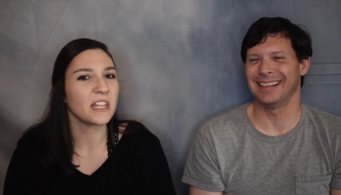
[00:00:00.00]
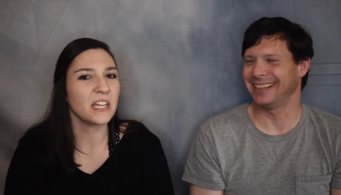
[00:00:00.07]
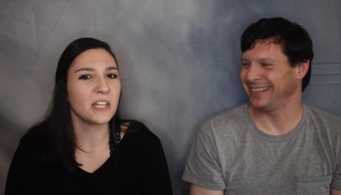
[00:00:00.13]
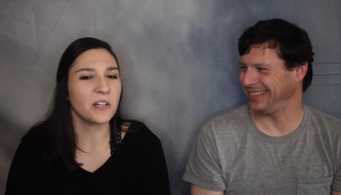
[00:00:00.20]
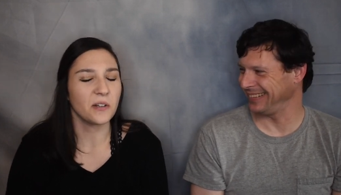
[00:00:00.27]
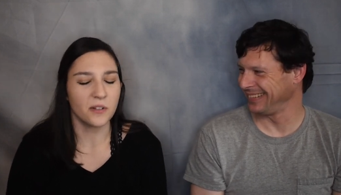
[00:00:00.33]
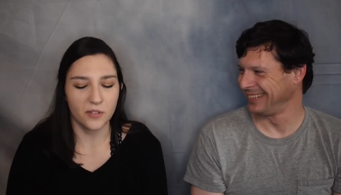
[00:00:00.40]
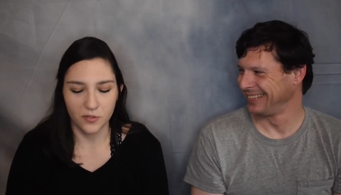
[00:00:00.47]

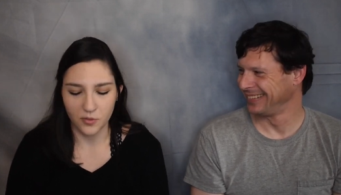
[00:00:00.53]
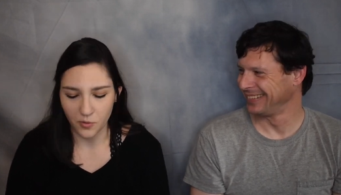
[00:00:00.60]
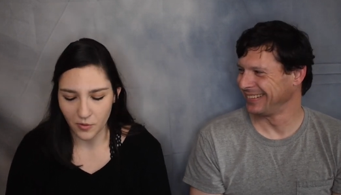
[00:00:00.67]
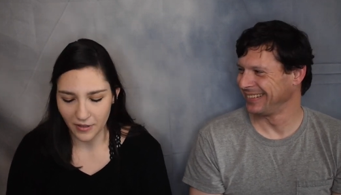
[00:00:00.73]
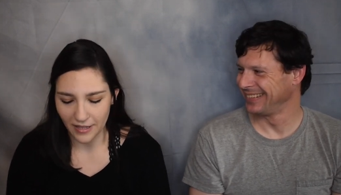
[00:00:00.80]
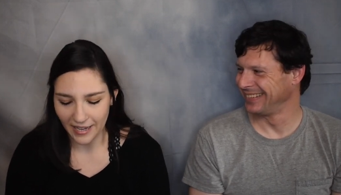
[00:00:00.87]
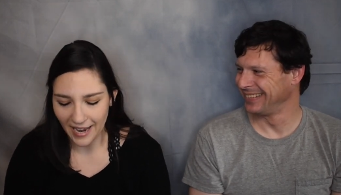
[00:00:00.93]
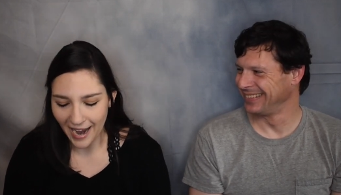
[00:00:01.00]
Speaker 1: theaters or
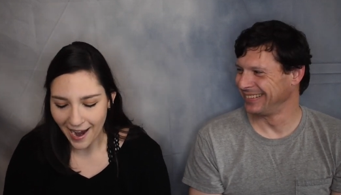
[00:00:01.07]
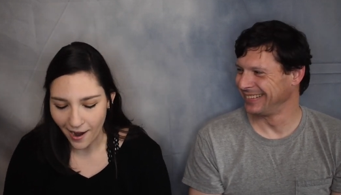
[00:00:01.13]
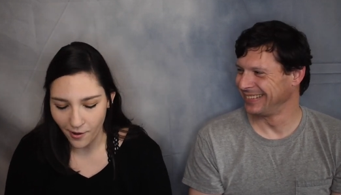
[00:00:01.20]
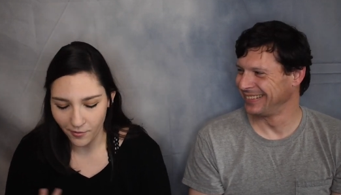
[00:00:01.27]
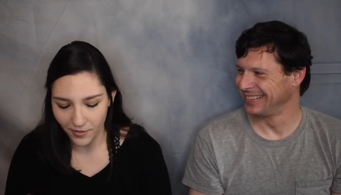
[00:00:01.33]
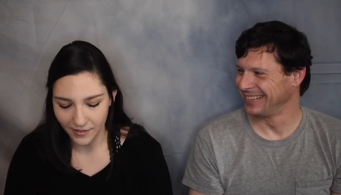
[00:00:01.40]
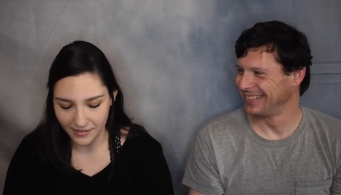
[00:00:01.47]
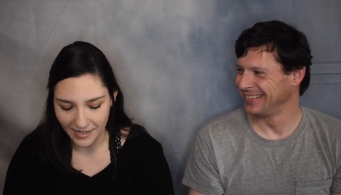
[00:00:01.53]
like how
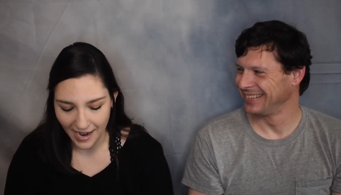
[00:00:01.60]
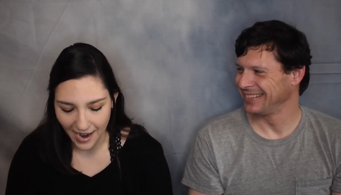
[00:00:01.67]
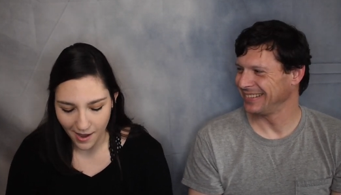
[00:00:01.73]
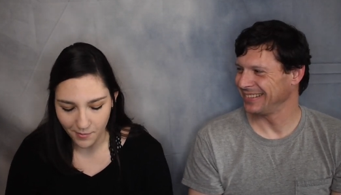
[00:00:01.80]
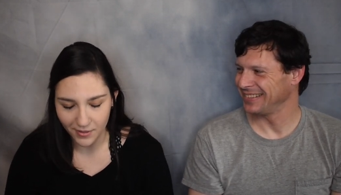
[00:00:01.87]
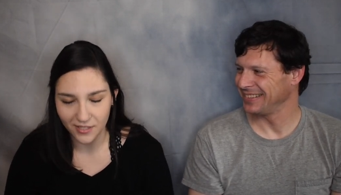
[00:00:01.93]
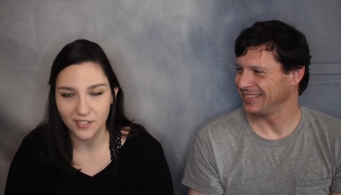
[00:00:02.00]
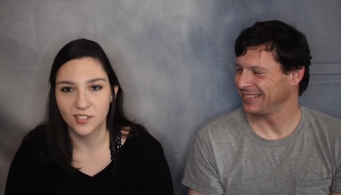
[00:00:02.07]
this
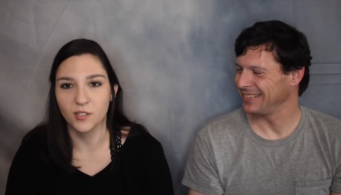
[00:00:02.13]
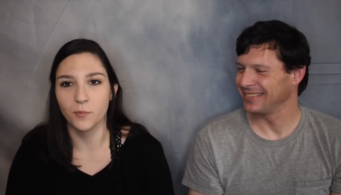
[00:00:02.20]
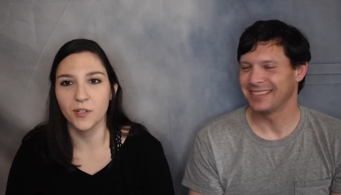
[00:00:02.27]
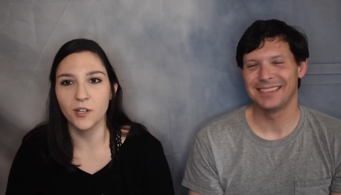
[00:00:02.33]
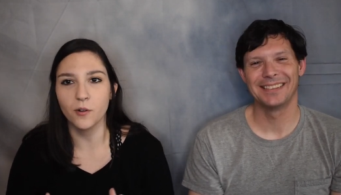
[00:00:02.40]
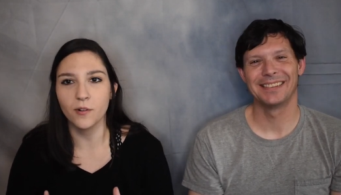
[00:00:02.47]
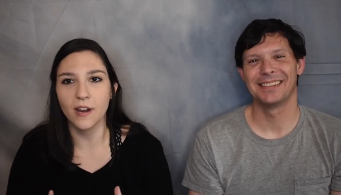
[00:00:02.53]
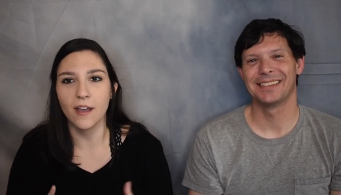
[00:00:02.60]
happened. So we
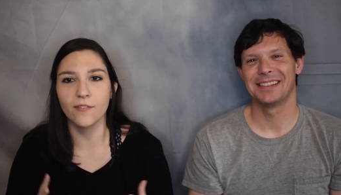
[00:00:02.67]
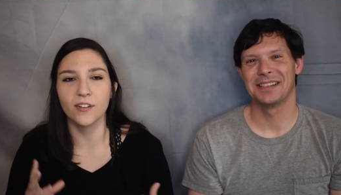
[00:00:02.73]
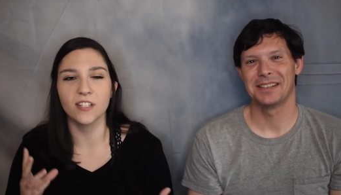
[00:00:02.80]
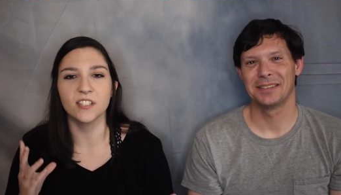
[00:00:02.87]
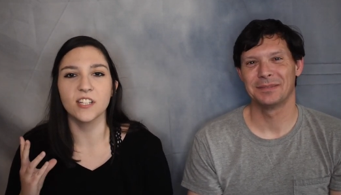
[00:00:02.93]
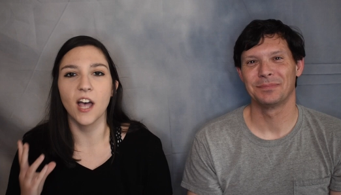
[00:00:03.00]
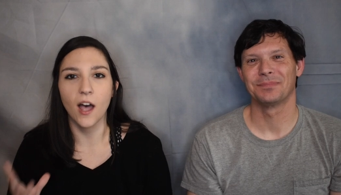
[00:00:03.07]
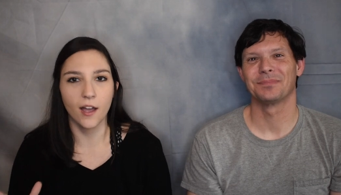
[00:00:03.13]
don't have a
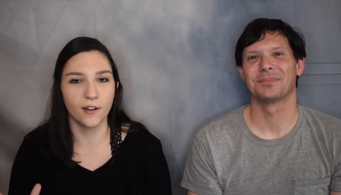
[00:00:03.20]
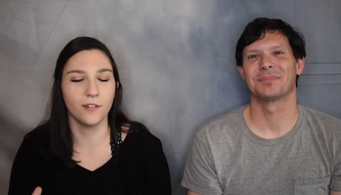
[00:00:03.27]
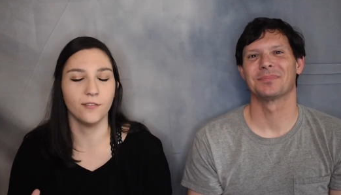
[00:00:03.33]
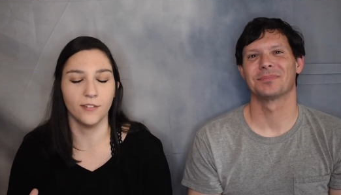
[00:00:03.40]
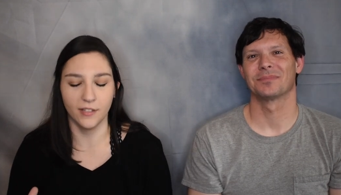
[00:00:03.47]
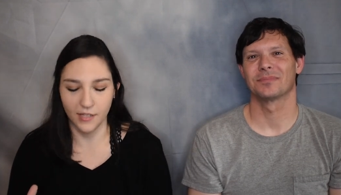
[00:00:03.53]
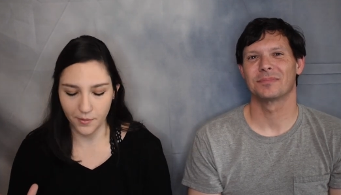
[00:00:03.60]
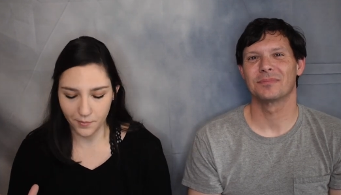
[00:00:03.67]
ton of
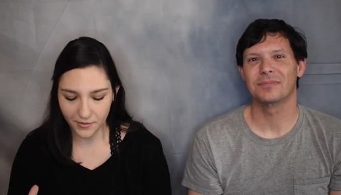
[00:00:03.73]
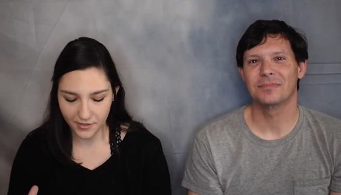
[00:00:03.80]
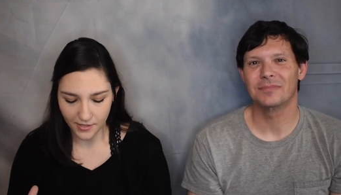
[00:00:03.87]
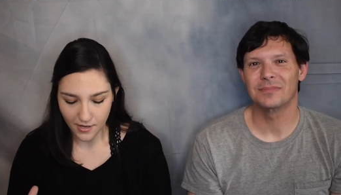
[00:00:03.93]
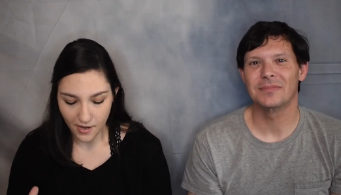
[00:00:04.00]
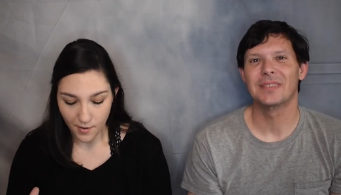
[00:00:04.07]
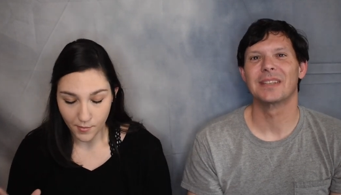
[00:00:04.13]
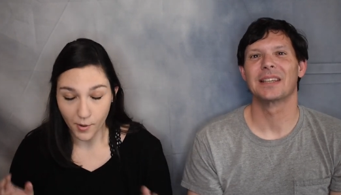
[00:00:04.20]
clips,
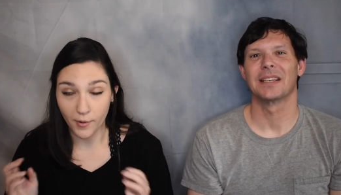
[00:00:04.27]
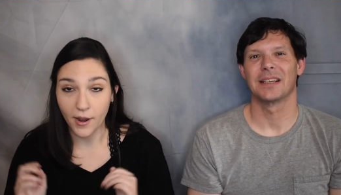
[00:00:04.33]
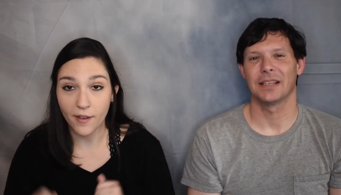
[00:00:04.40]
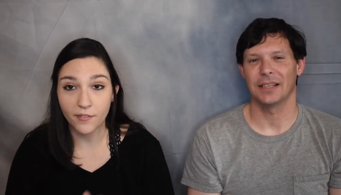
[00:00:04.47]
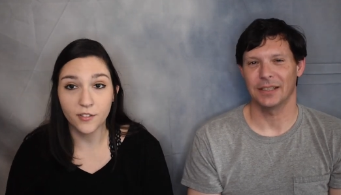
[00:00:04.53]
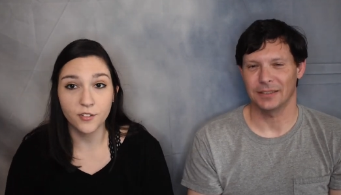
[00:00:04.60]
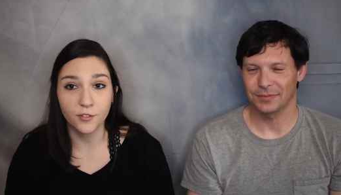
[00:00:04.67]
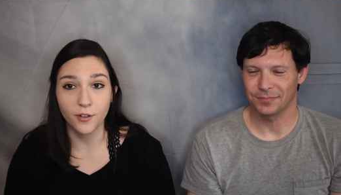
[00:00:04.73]
but we have
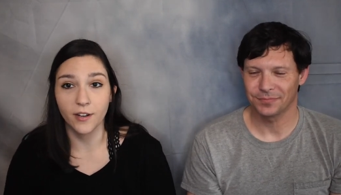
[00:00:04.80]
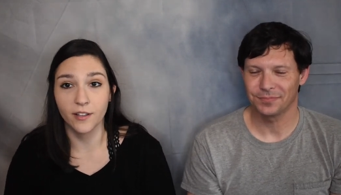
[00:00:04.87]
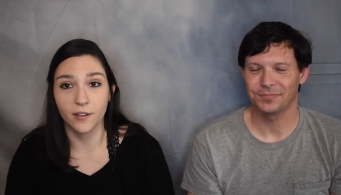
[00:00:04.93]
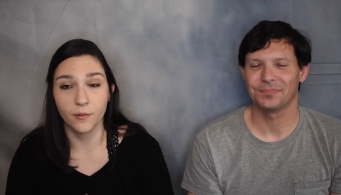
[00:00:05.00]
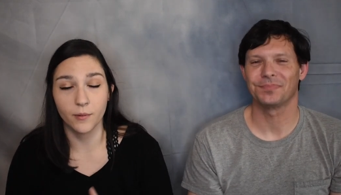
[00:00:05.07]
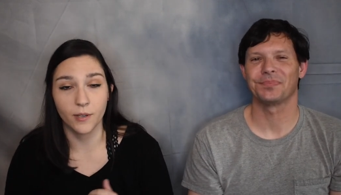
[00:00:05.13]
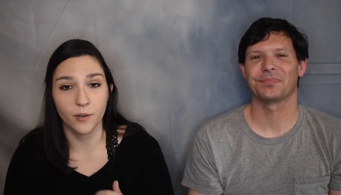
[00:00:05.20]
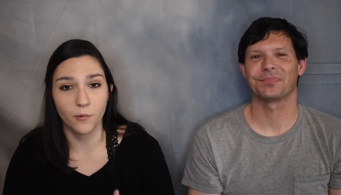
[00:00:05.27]
the trailer.
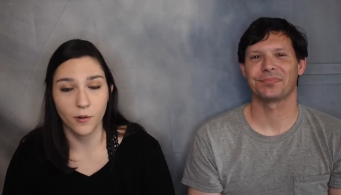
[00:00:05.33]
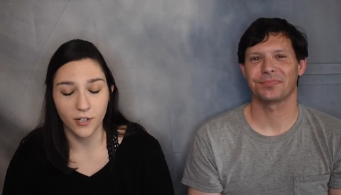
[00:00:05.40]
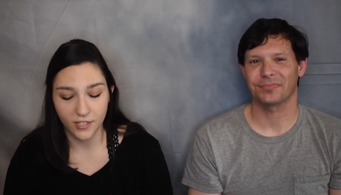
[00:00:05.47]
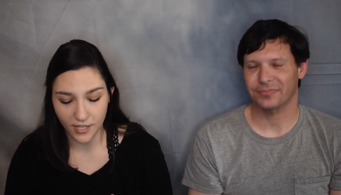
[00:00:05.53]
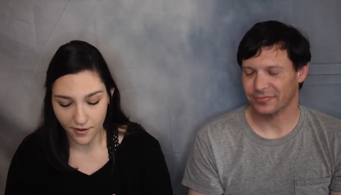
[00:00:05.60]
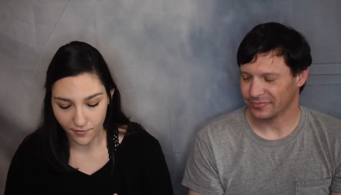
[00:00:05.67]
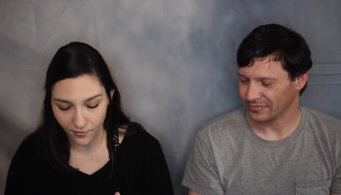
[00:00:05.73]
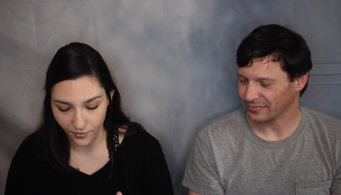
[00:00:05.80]
We're gonna watch
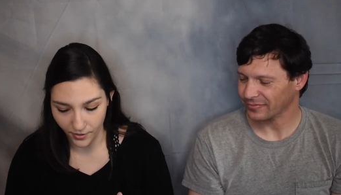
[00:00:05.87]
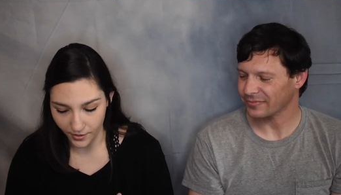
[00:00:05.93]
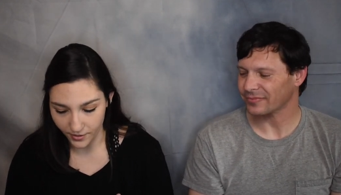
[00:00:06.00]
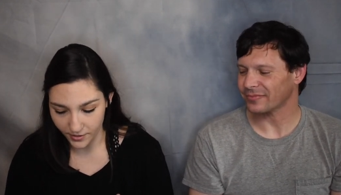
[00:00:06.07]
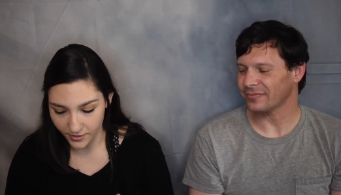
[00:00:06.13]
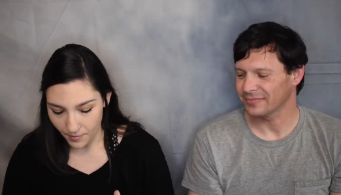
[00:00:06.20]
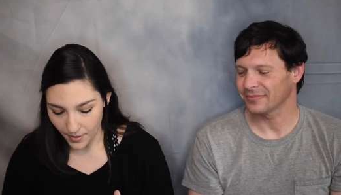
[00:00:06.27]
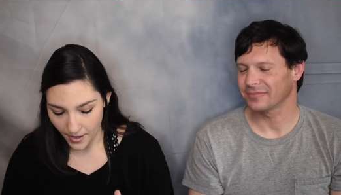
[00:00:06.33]
that
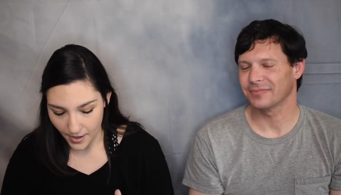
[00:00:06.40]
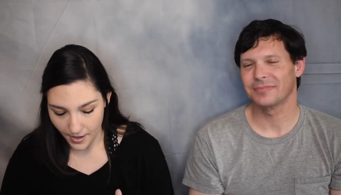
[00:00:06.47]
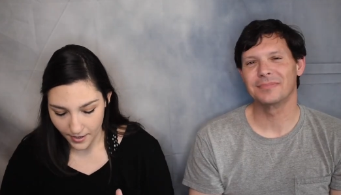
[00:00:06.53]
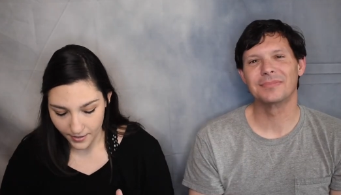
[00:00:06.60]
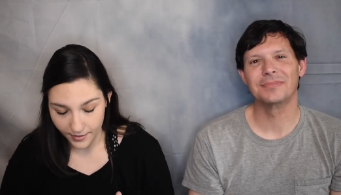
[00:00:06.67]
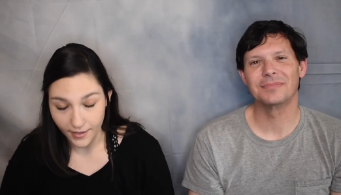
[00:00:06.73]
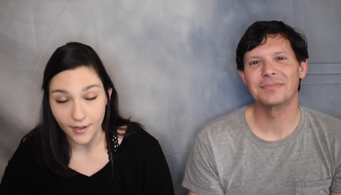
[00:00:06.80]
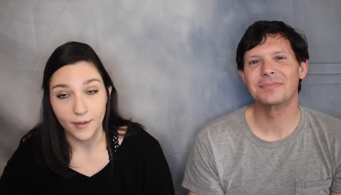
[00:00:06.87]
first. But
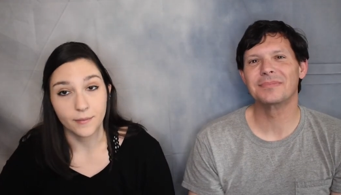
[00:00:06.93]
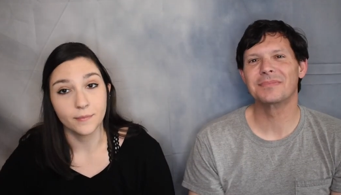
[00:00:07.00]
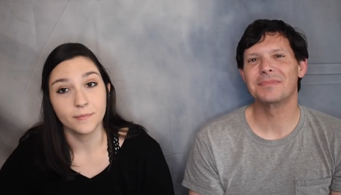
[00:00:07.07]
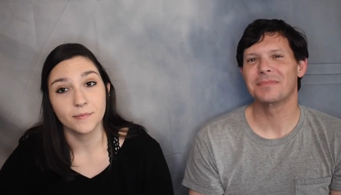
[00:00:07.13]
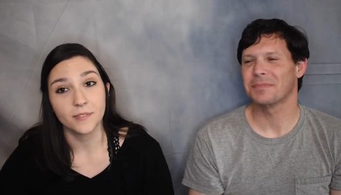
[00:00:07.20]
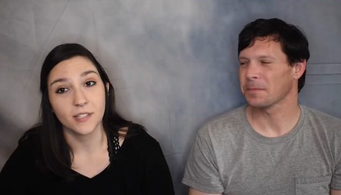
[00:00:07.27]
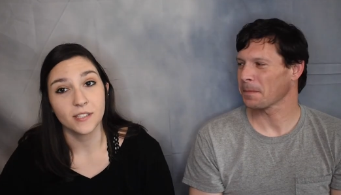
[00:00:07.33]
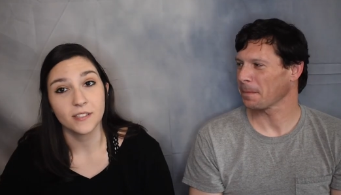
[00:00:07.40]
yeah,
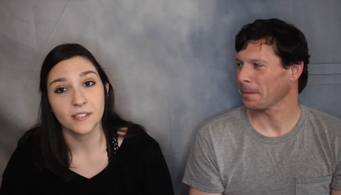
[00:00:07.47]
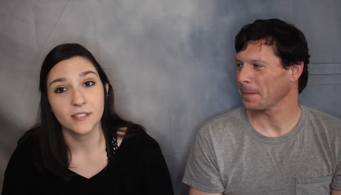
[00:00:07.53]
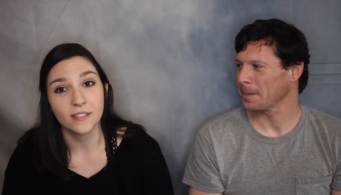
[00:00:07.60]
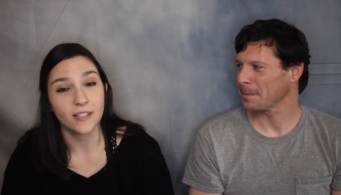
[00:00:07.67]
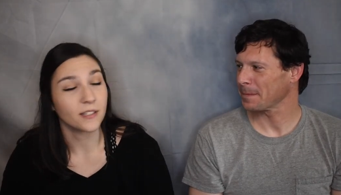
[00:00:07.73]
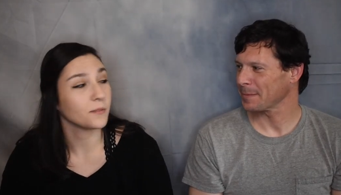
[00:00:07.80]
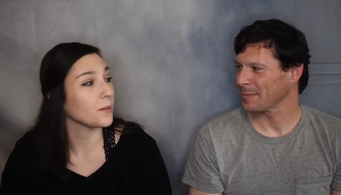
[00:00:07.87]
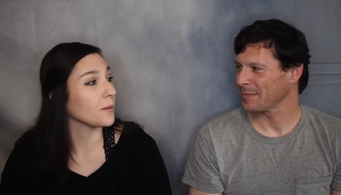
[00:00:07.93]
that's that's